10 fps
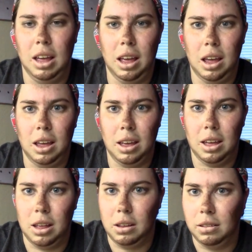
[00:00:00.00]

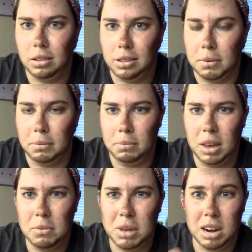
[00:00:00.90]
And to
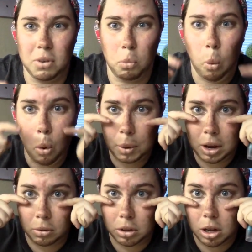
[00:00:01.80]
give him kind of a
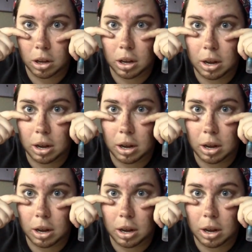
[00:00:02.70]
warrior look,